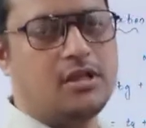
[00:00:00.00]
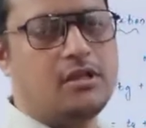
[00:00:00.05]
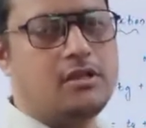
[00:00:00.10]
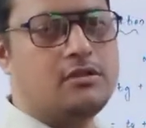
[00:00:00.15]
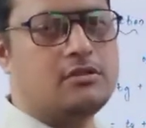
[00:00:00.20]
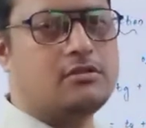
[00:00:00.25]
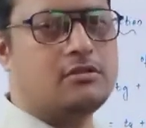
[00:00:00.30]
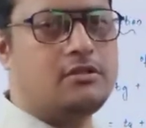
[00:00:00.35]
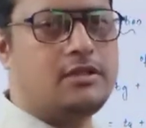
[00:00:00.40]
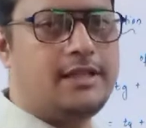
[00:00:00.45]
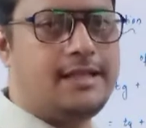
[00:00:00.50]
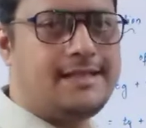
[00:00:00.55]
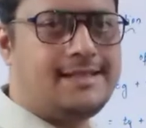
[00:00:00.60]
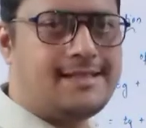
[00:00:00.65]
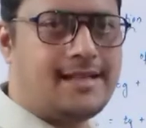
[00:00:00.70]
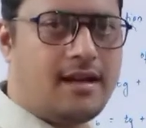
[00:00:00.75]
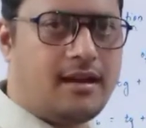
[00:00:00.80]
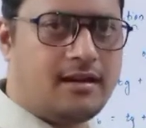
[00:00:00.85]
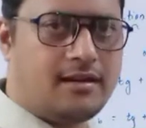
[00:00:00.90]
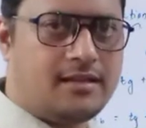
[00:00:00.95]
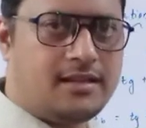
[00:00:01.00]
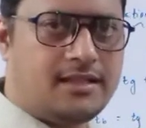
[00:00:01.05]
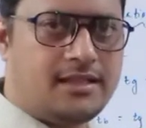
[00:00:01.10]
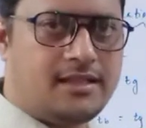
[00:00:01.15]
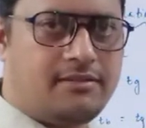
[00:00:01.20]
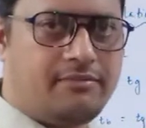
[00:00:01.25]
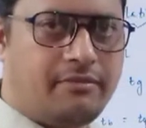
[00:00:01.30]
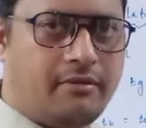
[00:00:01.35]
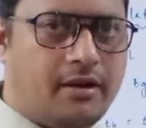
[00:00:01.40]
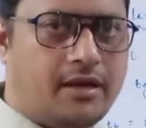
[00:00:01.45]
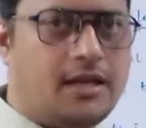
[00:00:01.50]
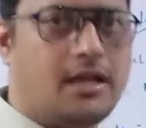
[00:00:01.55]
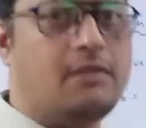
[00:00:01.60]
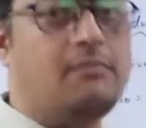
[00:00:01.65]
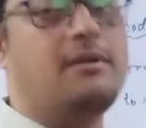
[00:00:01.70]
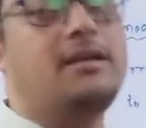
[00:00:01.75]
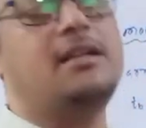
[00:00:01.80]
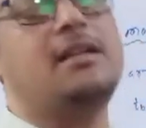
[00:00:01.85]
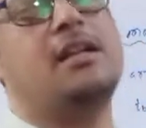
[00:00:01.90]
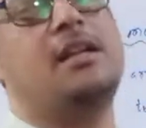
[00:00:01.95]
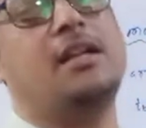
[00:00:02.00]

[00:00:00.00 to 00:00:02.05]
So these are the fundamental